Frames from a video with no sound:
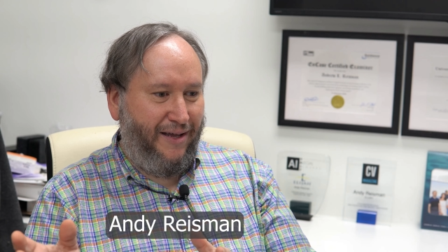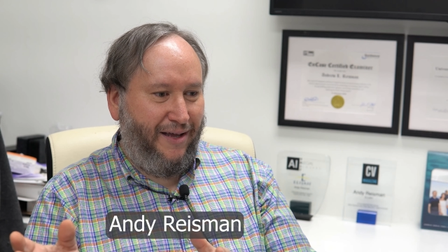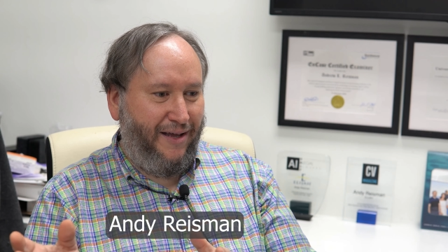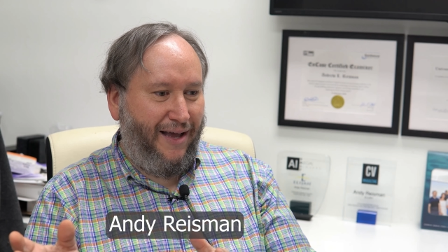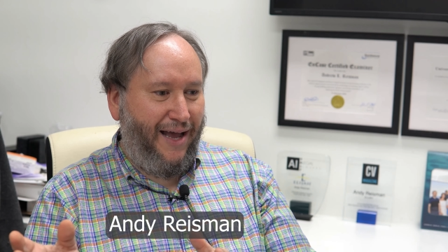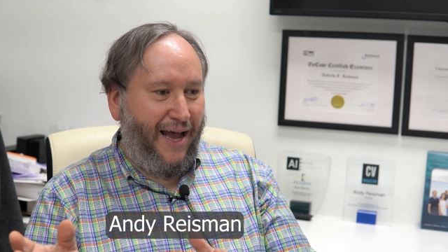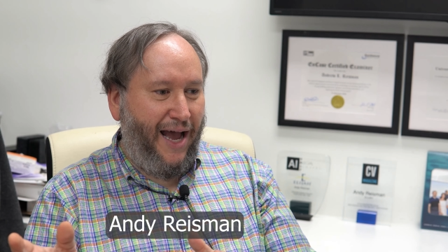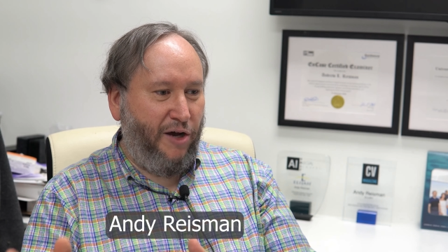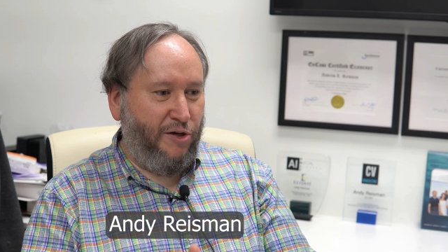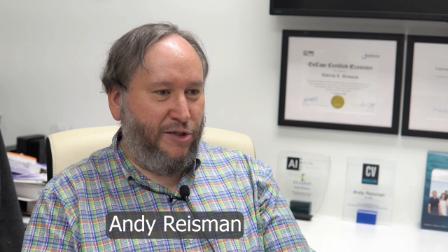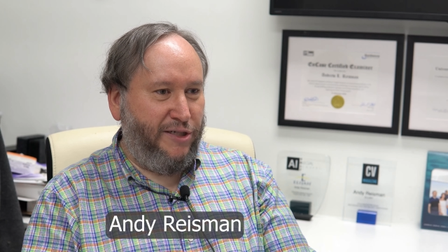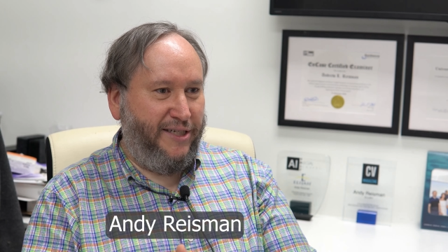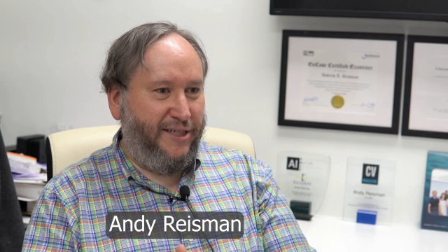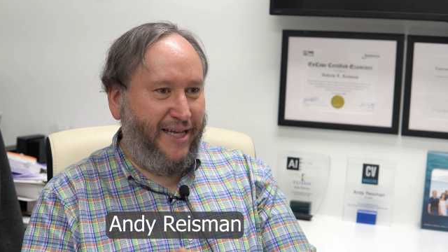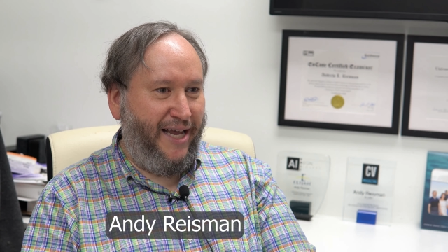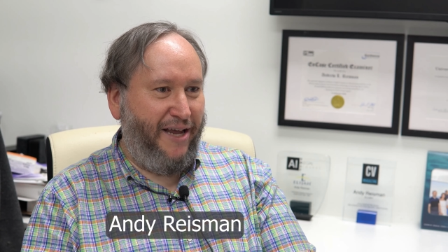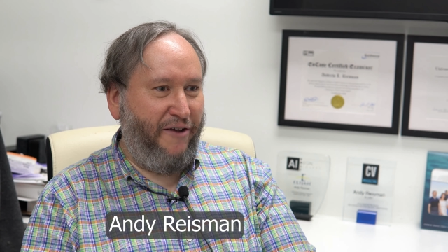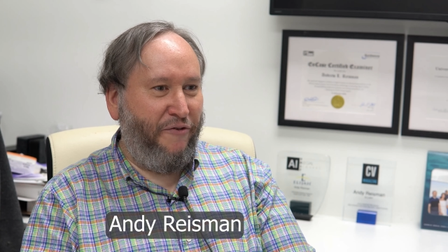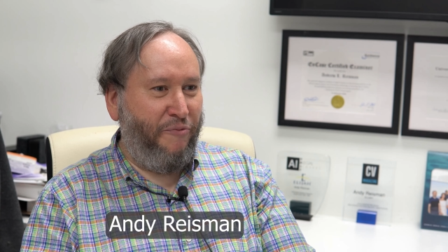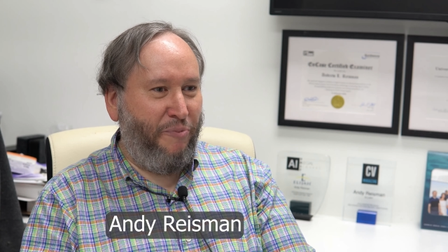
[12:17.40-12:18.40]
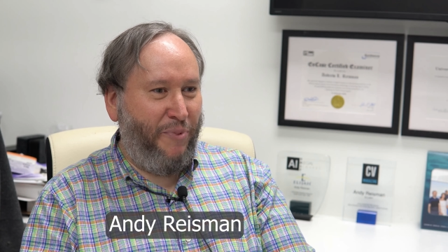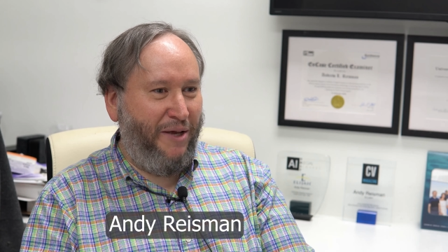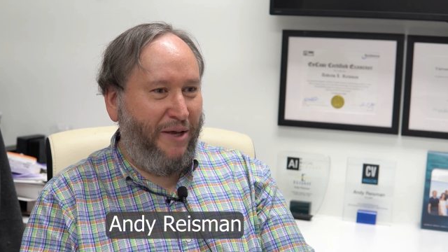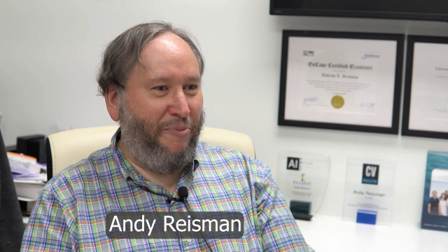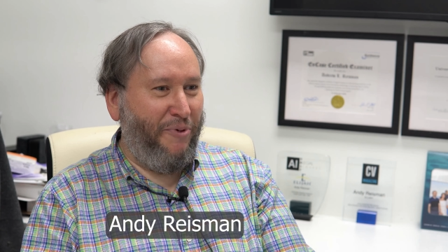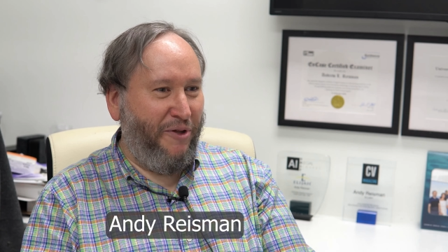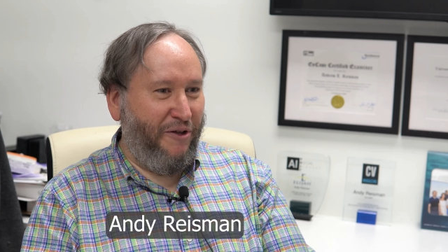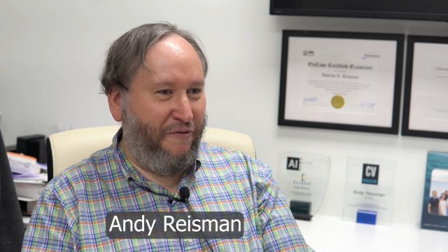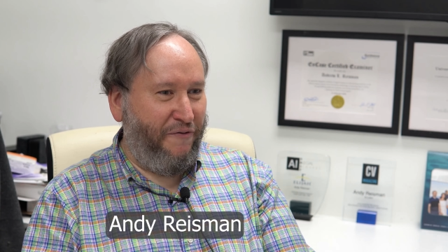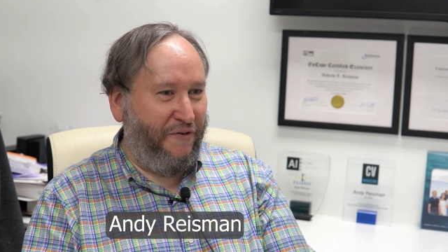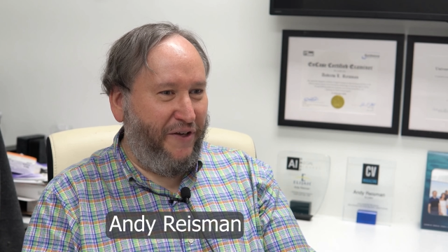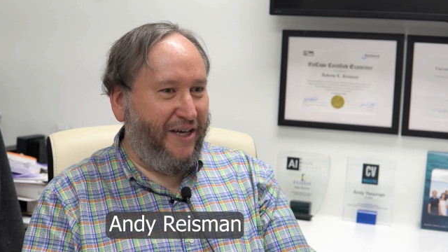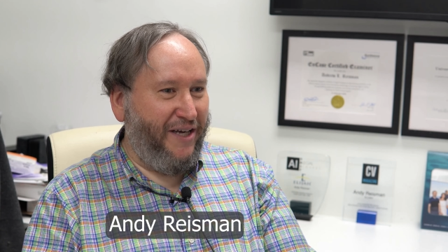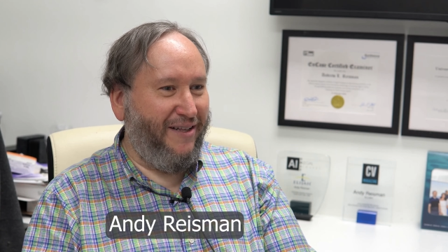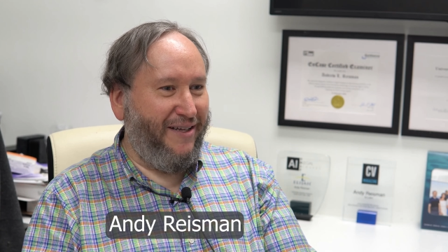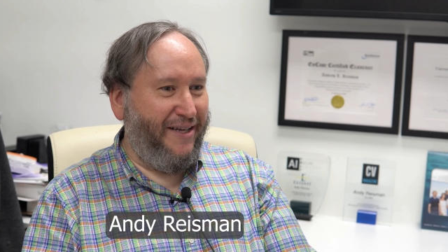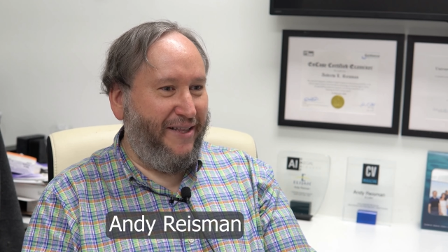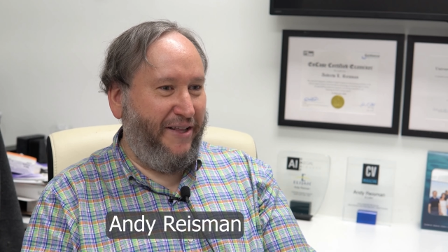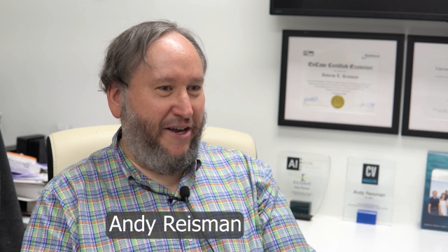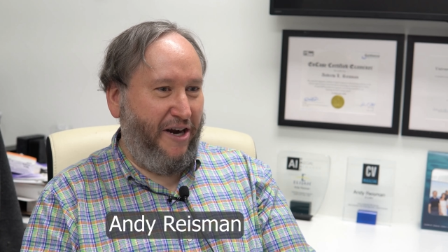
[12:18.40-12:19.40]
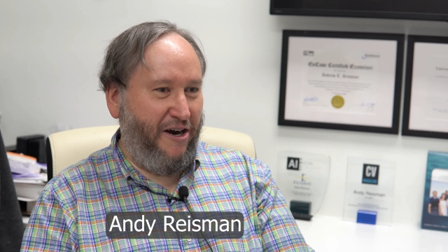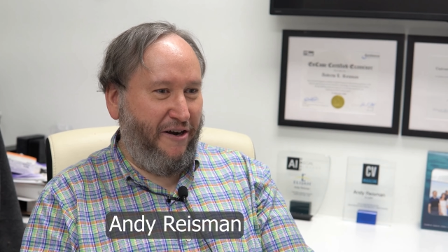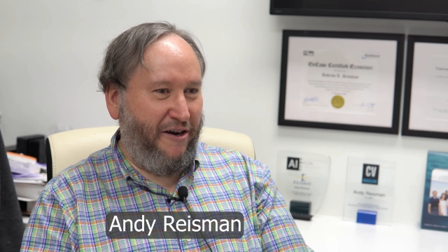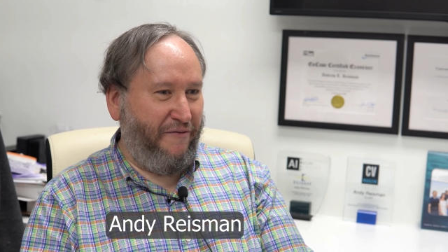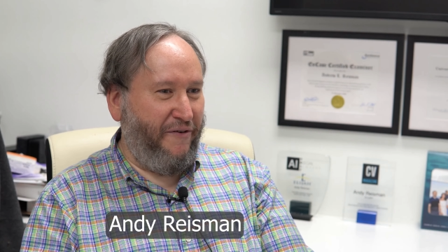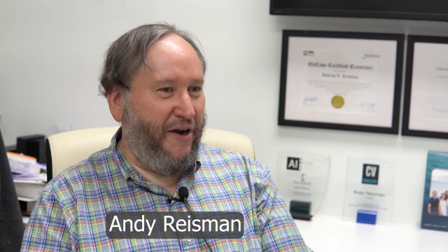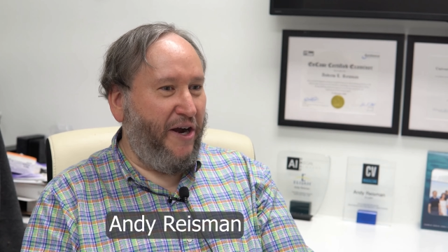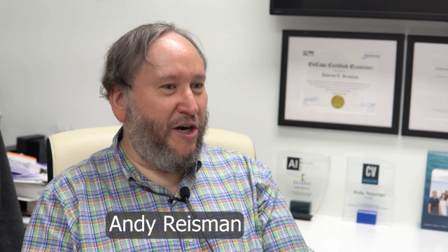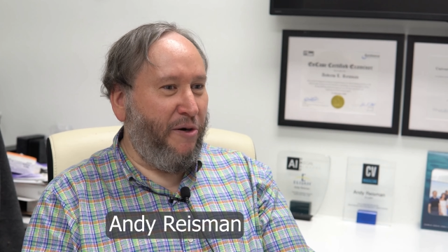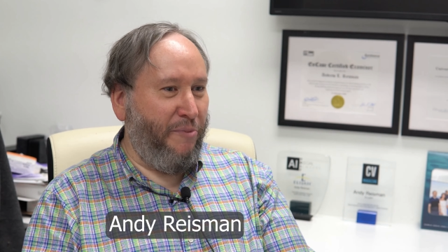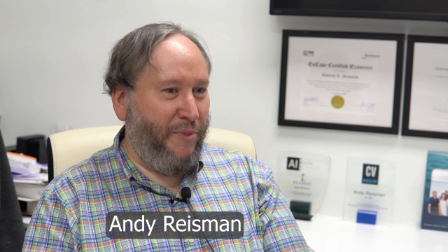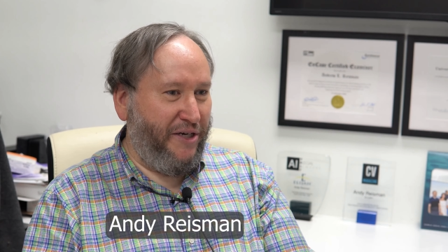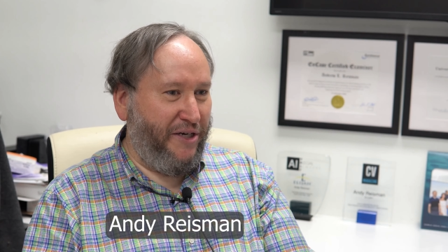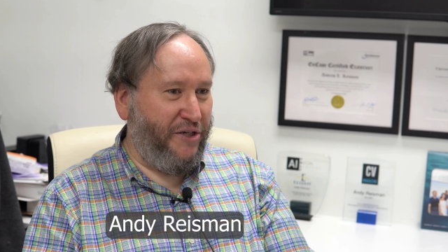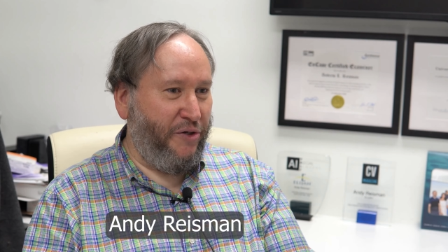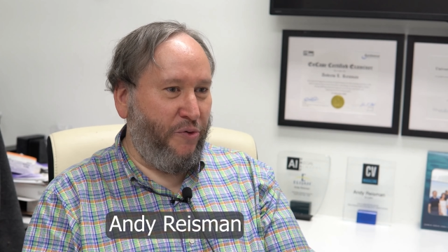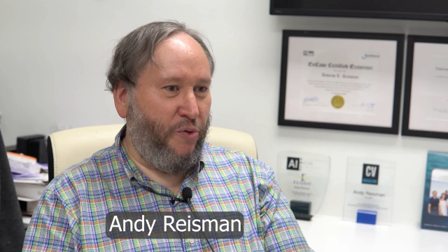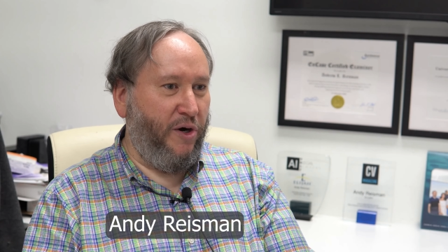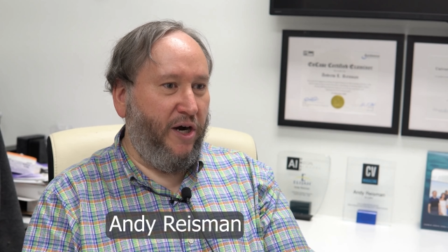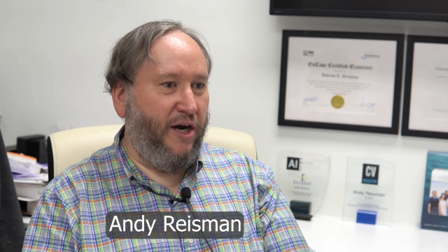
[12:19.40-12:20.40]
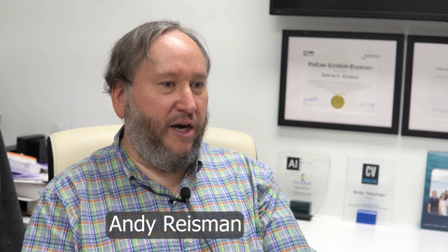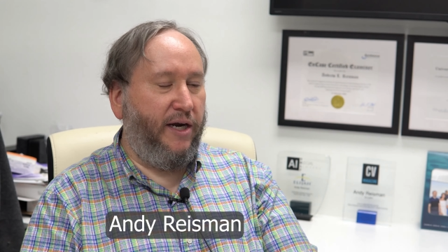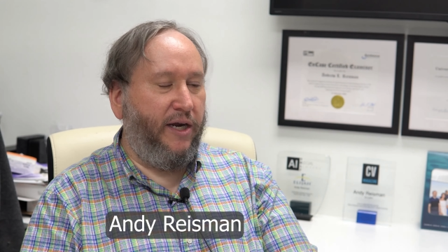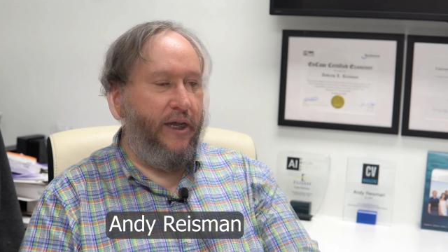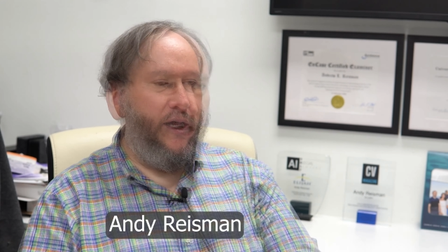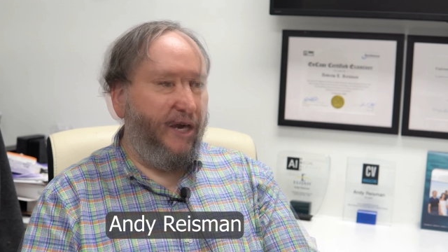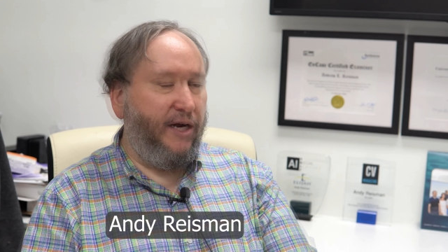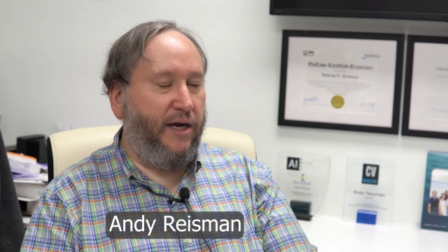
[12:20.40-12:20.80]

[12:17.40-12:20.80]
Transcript: how safe people feel in their environment to work.